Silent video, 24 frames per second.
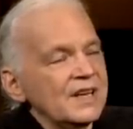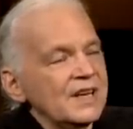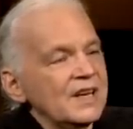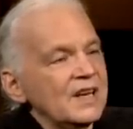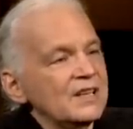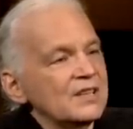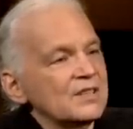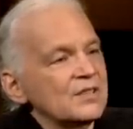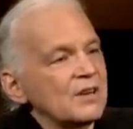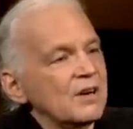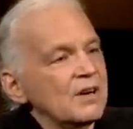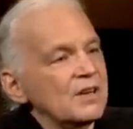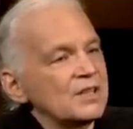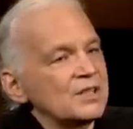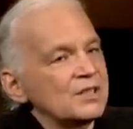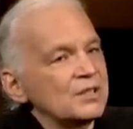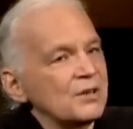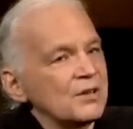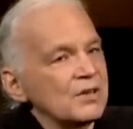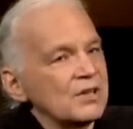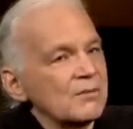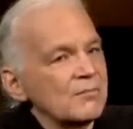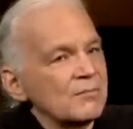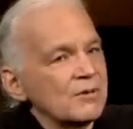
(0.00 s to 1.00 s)
And so I was
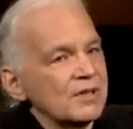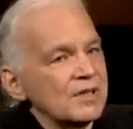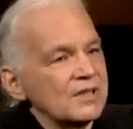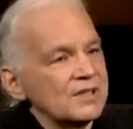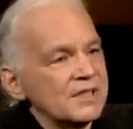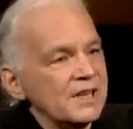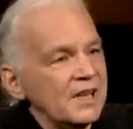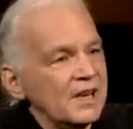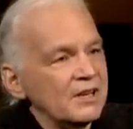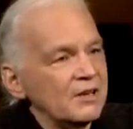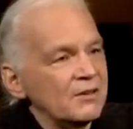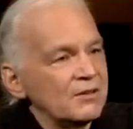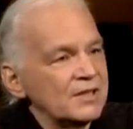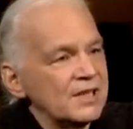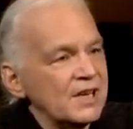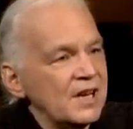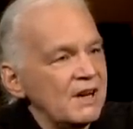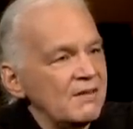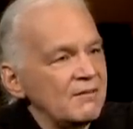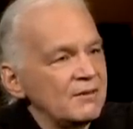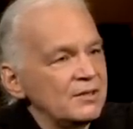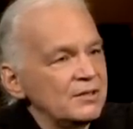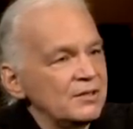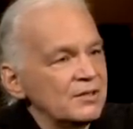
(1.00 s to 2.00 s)
showing him where the Tally-Ho
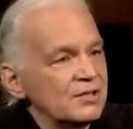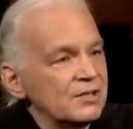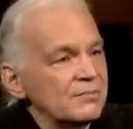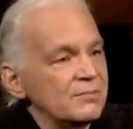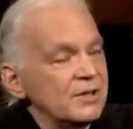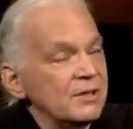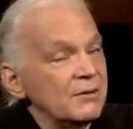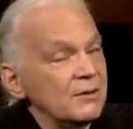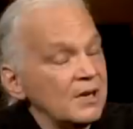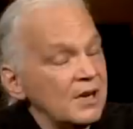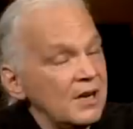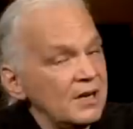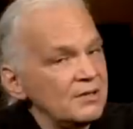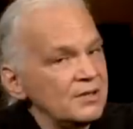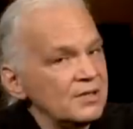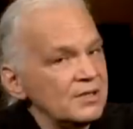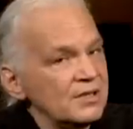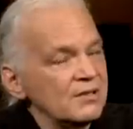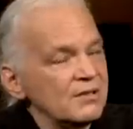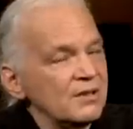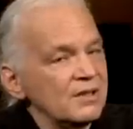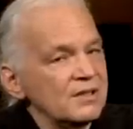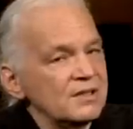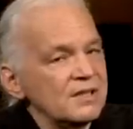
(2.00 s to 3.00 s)
Tavern used to be. Well, I used
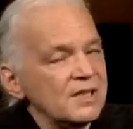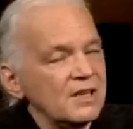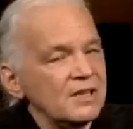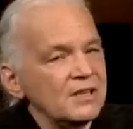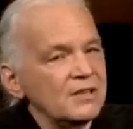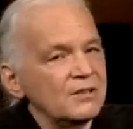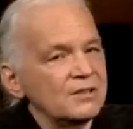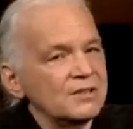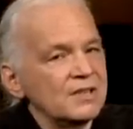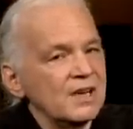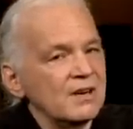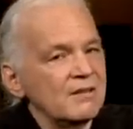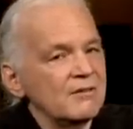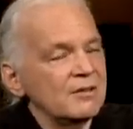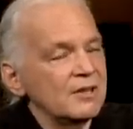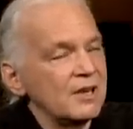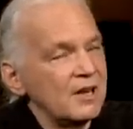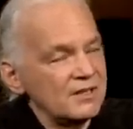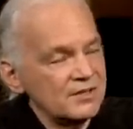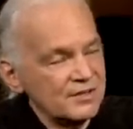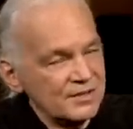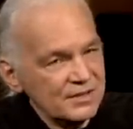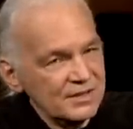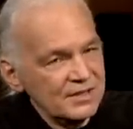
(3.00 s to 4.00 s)
to go to the Tally-Ho Tavern.
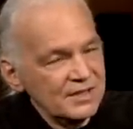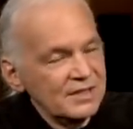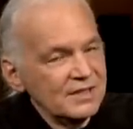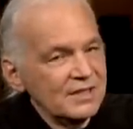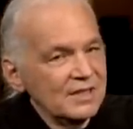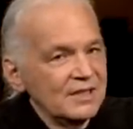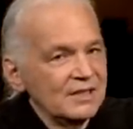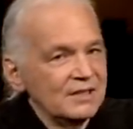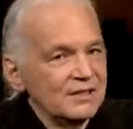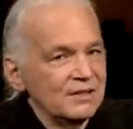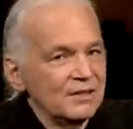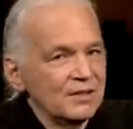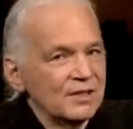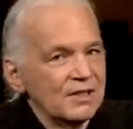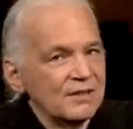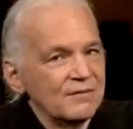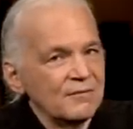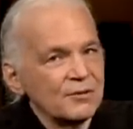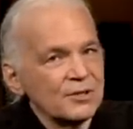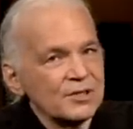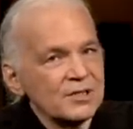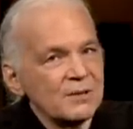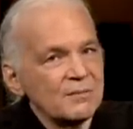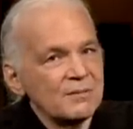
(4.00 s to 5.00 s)
I was looking
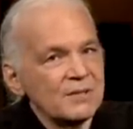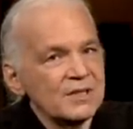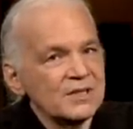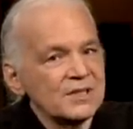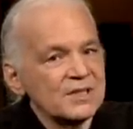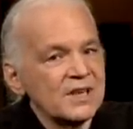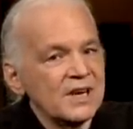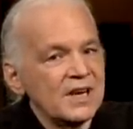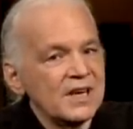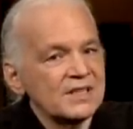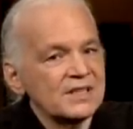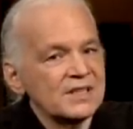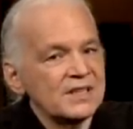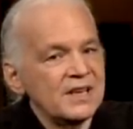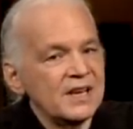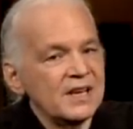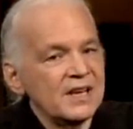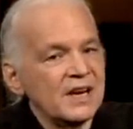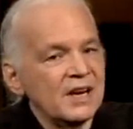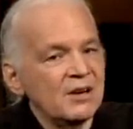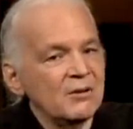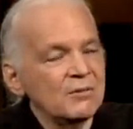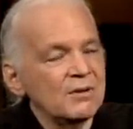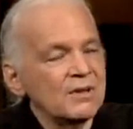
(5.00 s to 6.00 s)
for some of these guys to
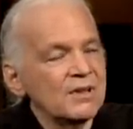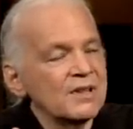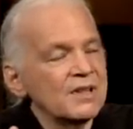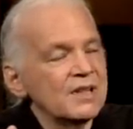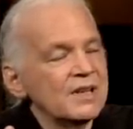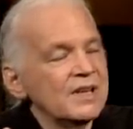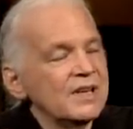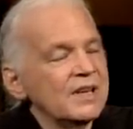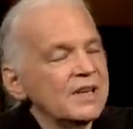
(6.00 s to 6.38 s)
hang out with.